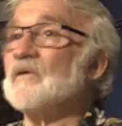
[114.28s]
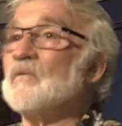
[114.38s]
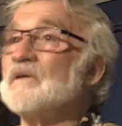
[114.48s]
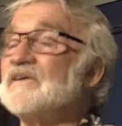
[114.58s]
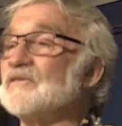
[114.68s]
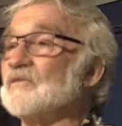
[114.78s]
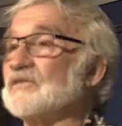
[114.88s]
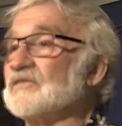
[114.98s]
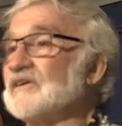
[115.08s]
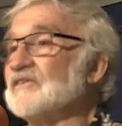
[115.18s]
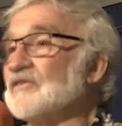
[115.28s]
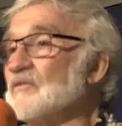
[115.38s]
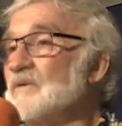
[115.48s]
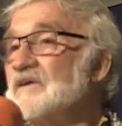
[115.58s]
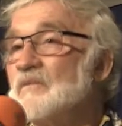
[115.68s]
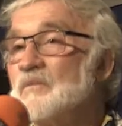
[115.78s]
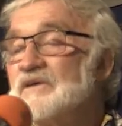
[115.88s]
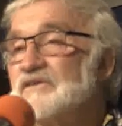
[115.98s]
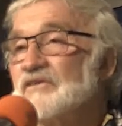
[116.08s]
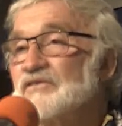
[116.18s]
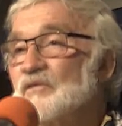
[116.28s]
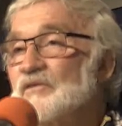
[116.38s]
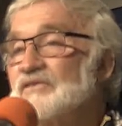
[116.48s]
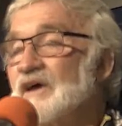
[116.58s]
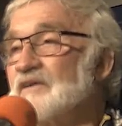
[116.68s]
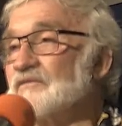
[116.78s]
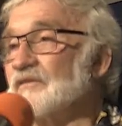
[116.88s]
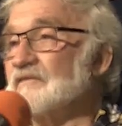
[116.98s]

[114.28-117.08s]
So there's all, the, all these sorts of things that we, we just sort of